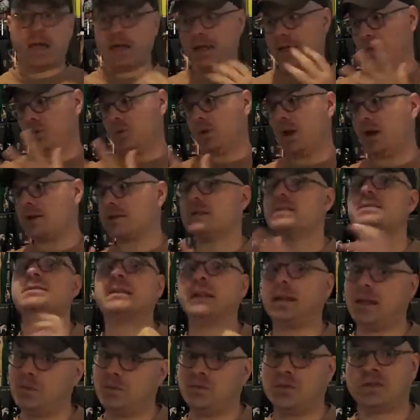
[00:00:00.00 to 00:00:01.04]
Equinox, as the
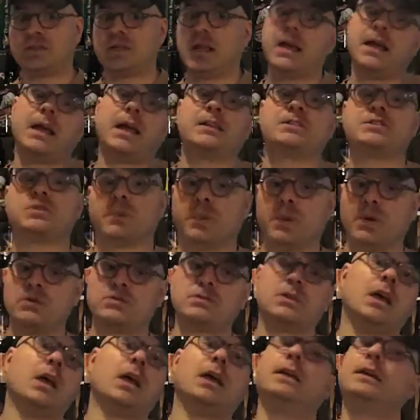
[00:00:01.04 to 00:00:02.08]
name would say, I
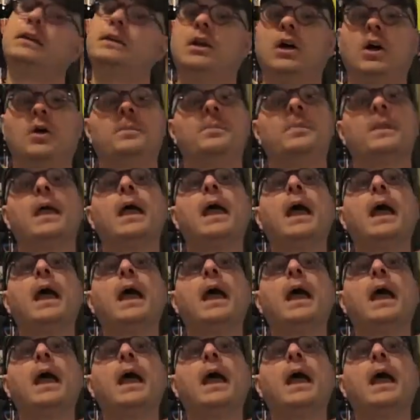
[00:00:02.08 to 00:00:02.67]
suppose, you know,